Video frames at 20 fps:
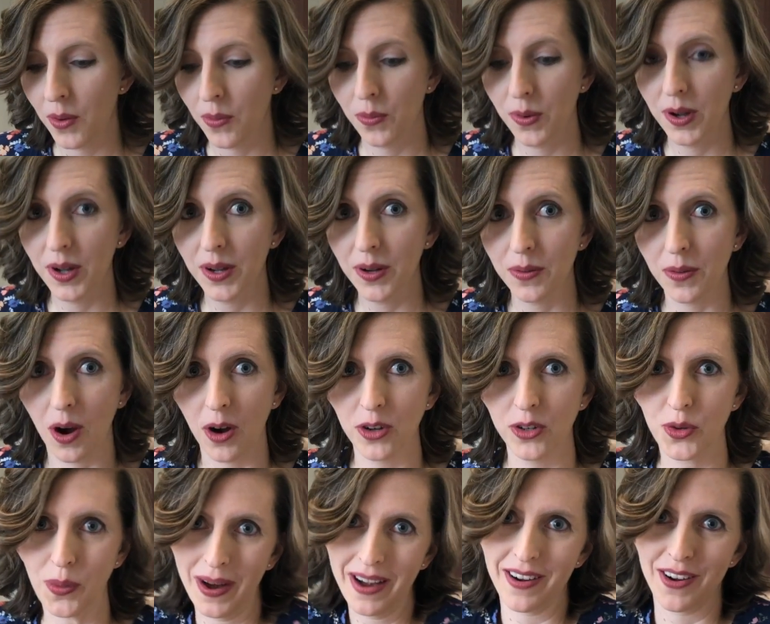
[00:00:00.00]
Woohoo.
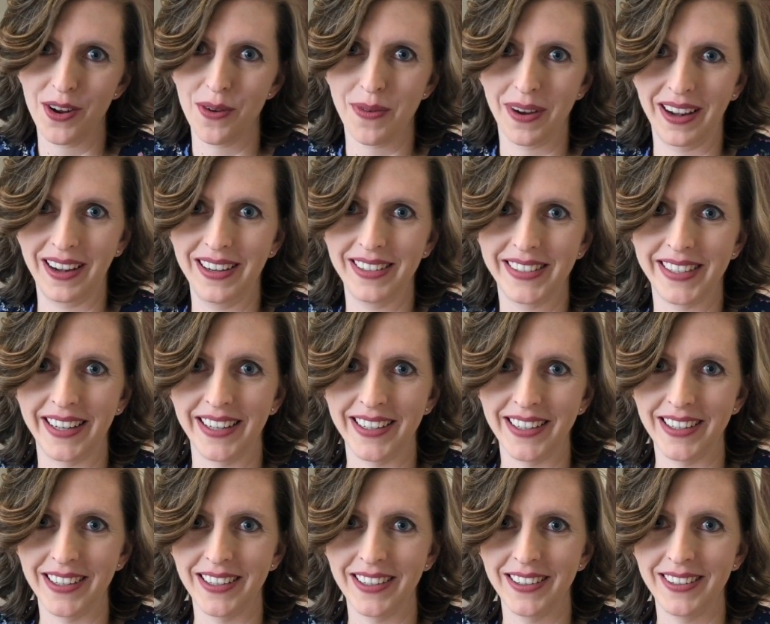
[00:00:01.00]
Duane, are you ready
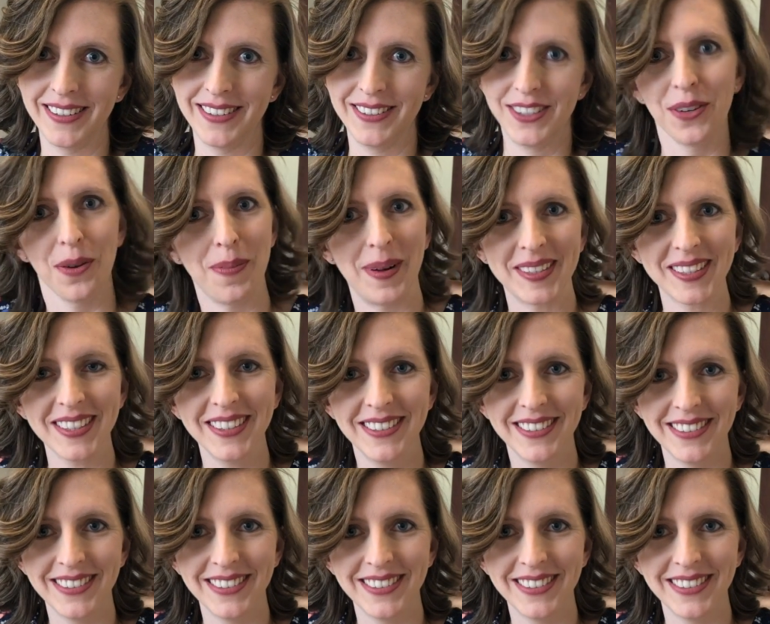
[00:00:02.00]
to do a puzzle?